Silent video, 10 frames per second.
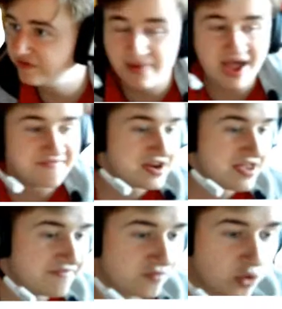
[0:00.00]

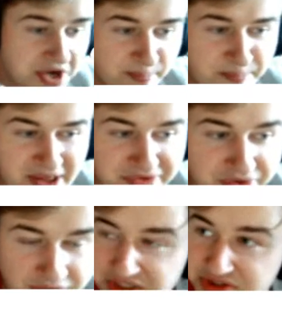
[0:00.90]
Medvedev with a
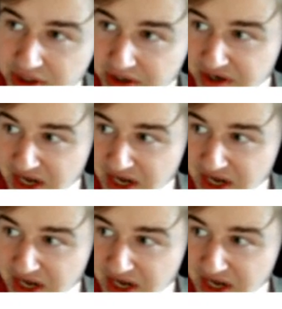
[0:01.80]
better return.